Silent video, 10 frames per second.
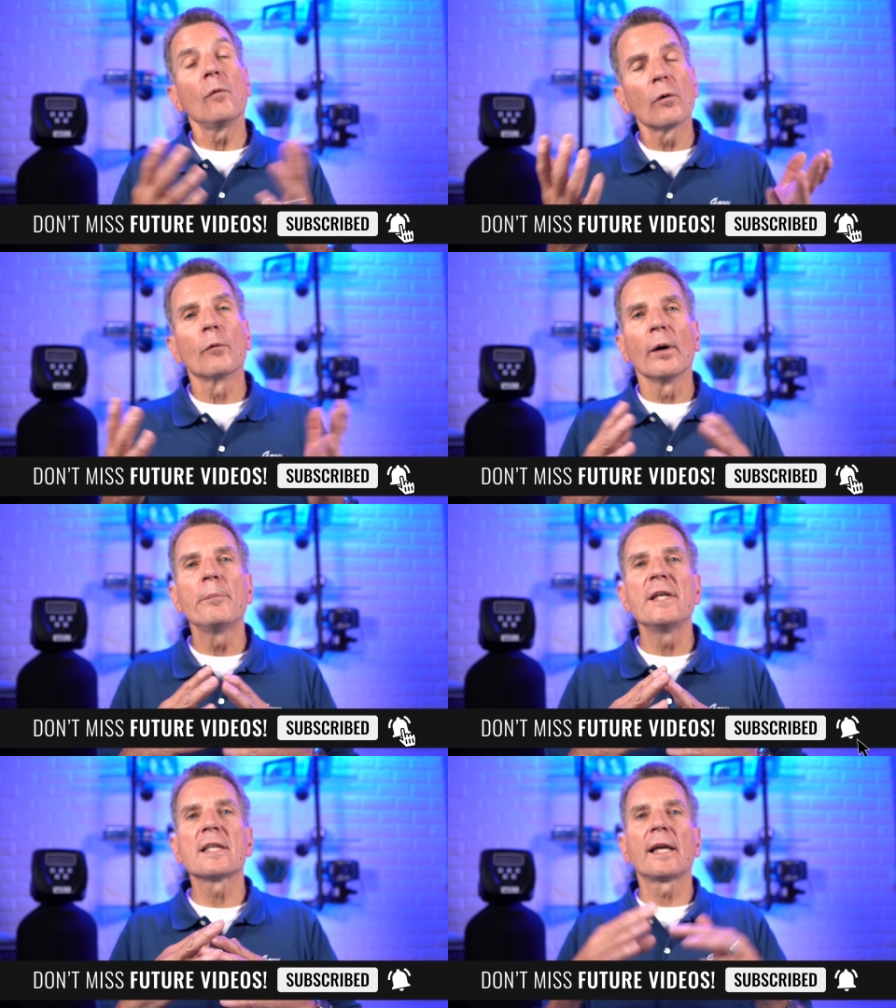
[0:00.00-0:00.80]
or one
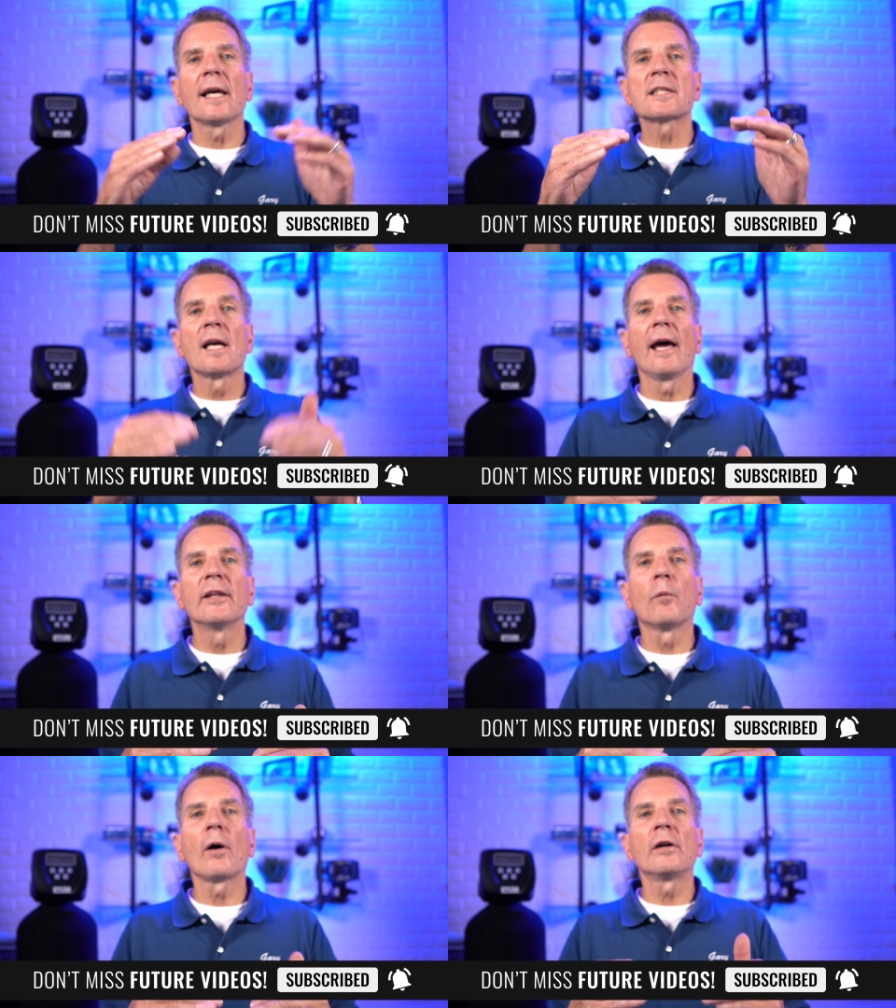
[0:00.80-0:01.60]
piece, I guess,
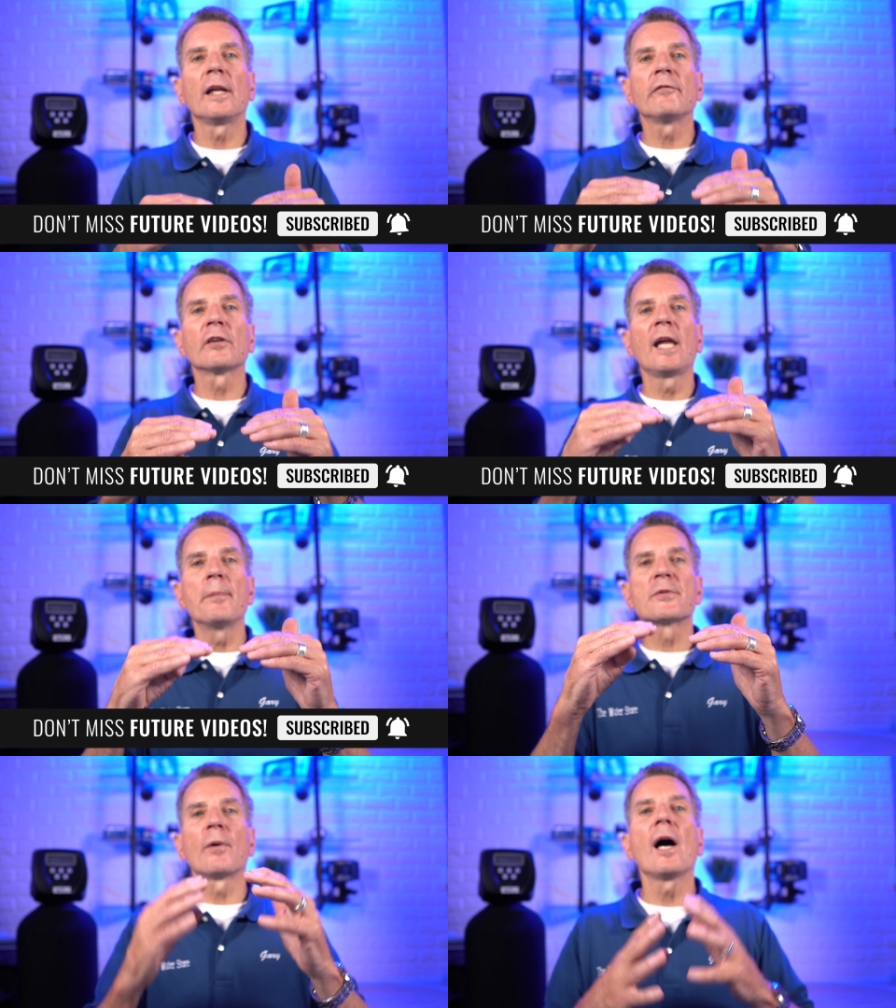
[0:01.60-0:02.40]
and the water level
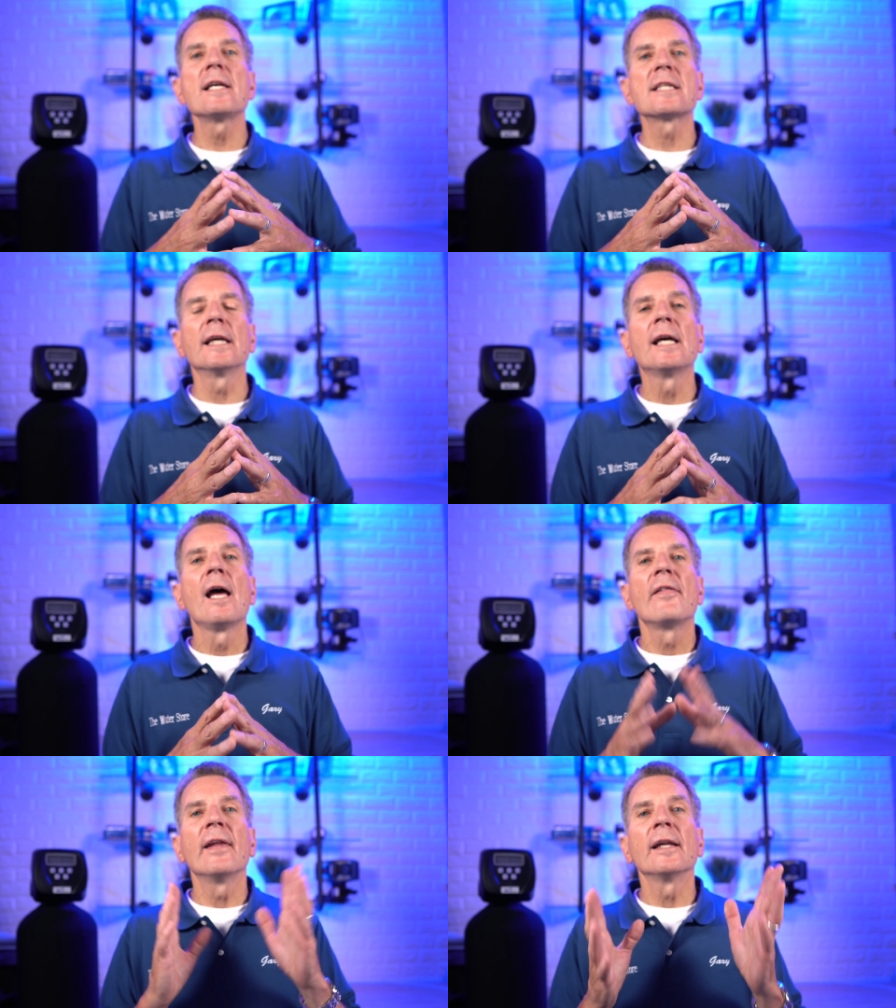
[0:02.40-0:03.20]
keeps rising,
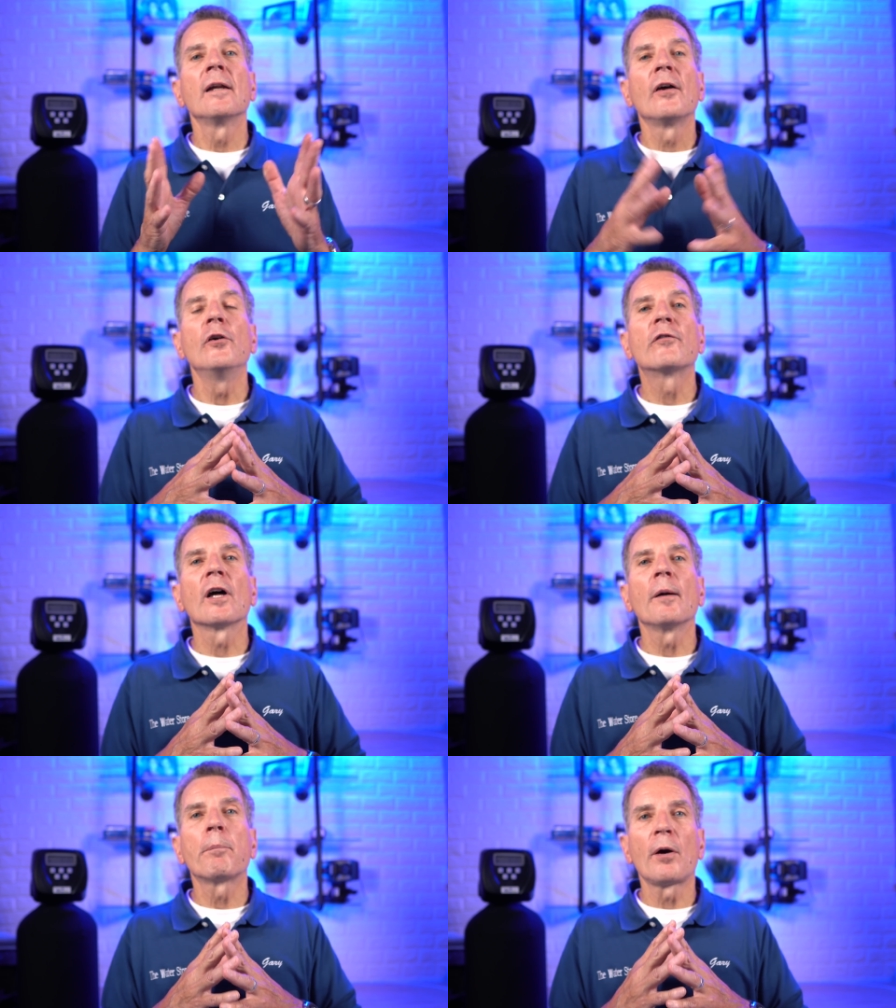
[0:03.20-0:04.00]
then you've
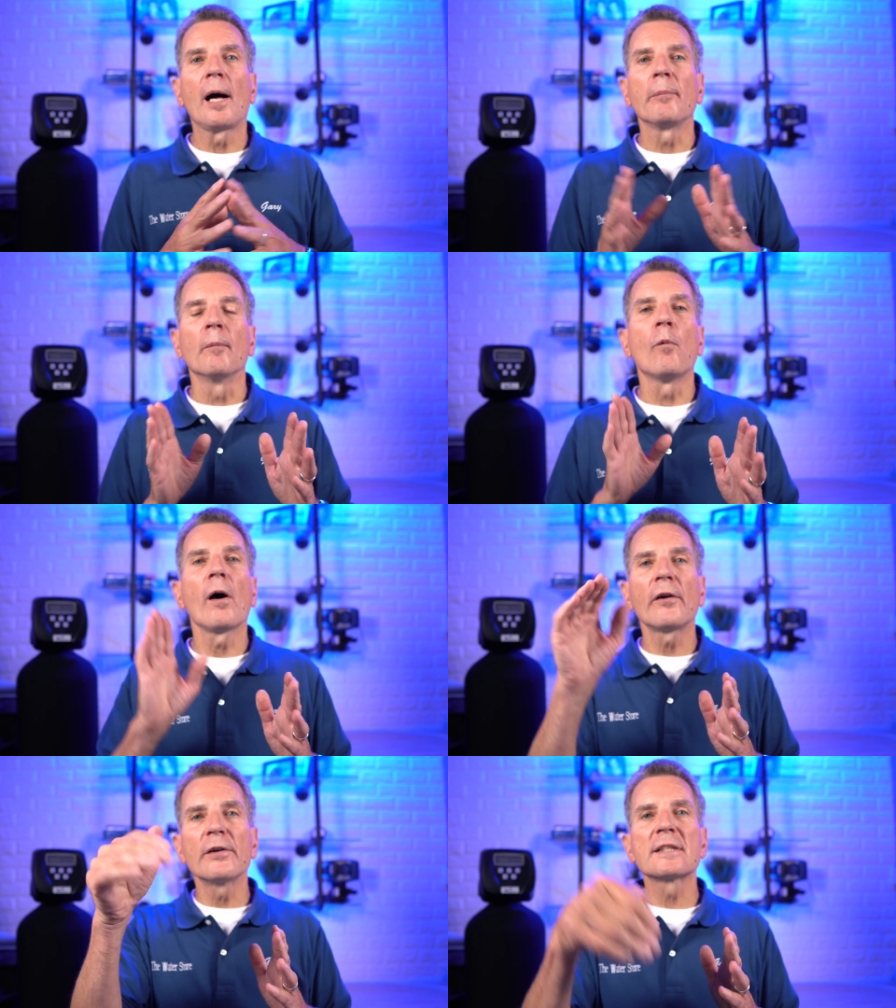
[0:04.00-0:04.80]
got a problem.
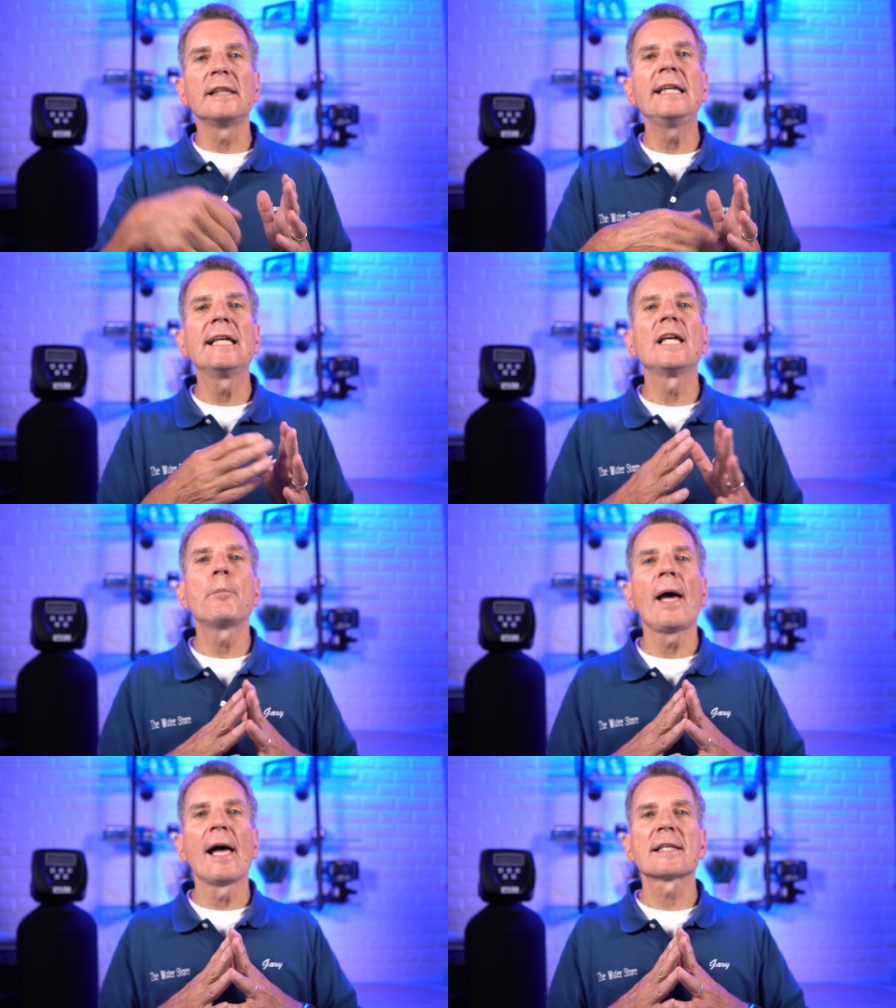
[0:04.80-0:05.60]
Water is leaking
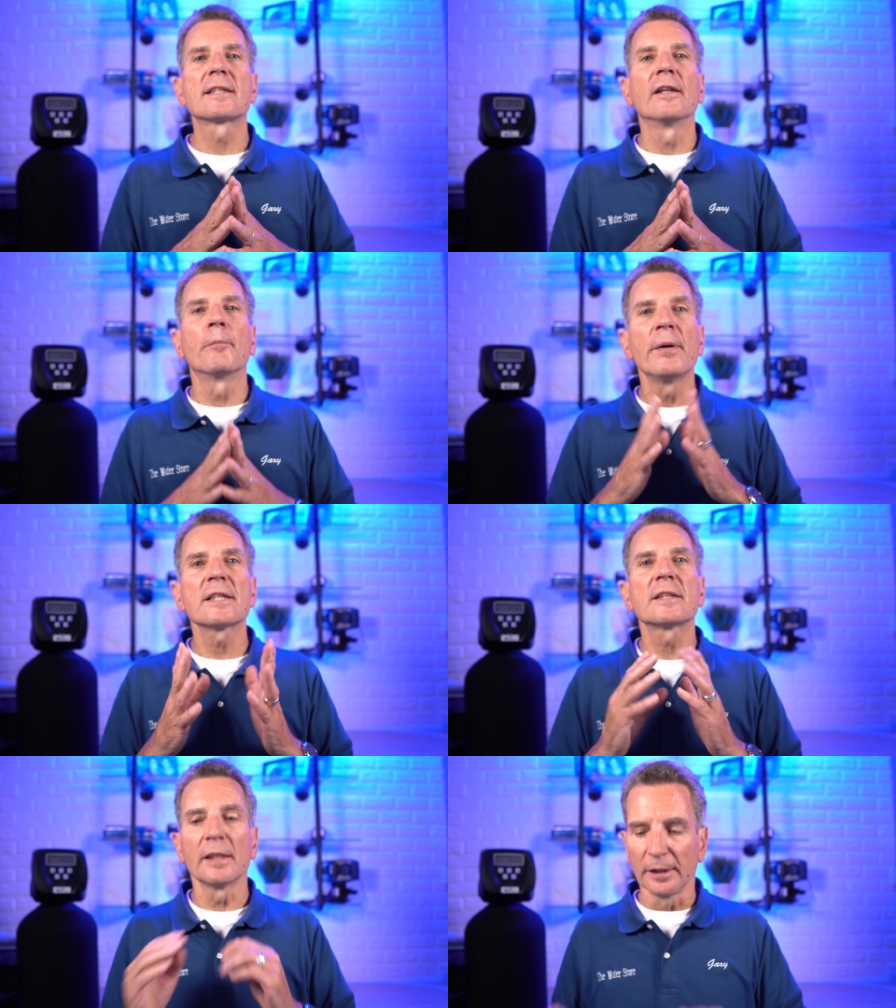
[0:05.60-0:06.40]
past the
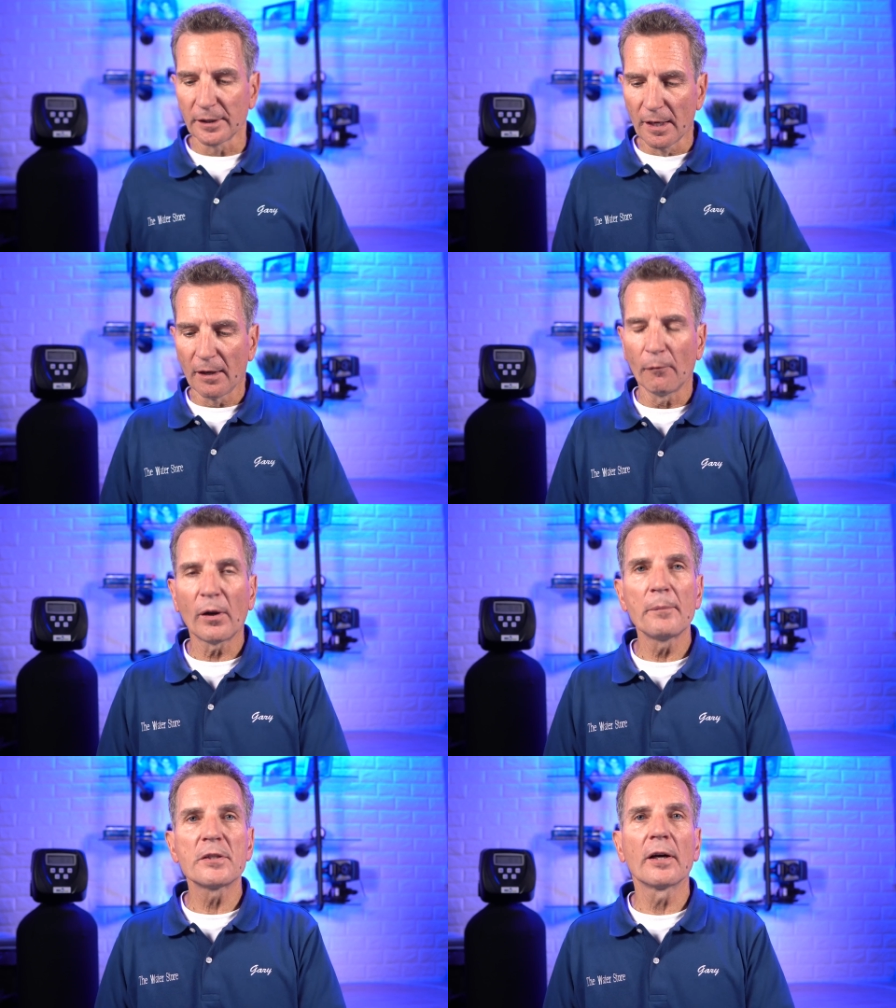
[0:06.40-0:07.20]
piston. And
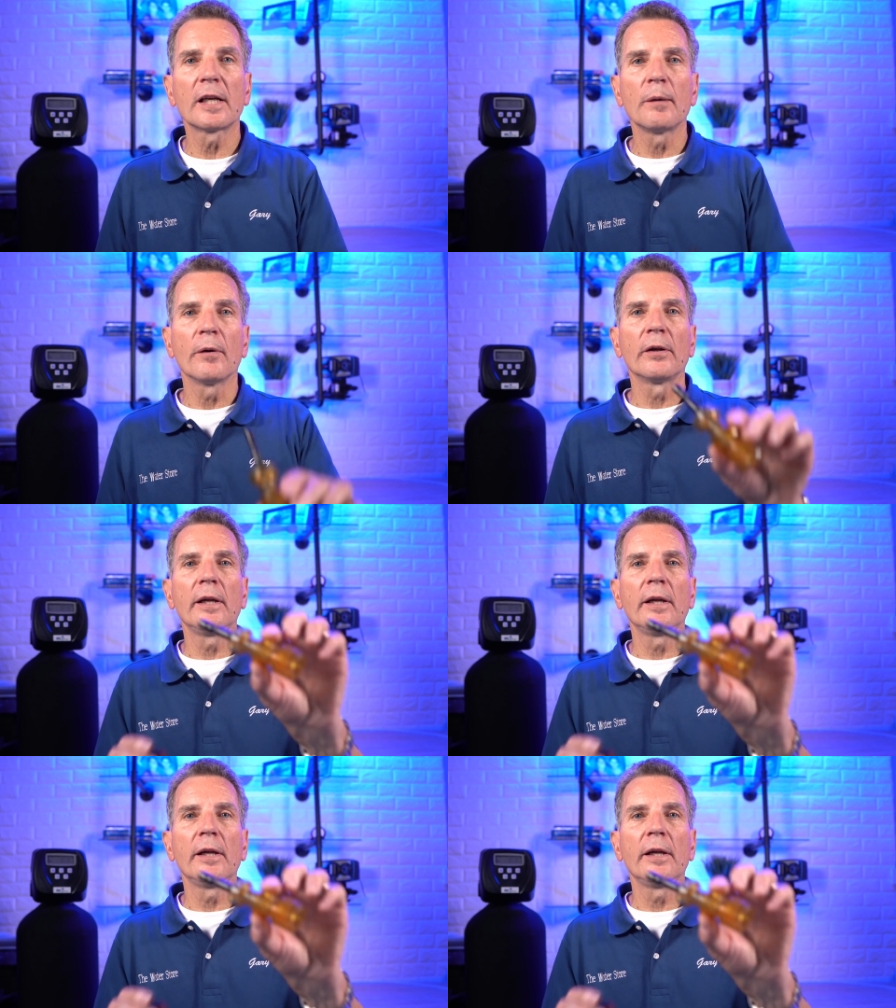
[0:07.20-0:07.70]
what I'm talking about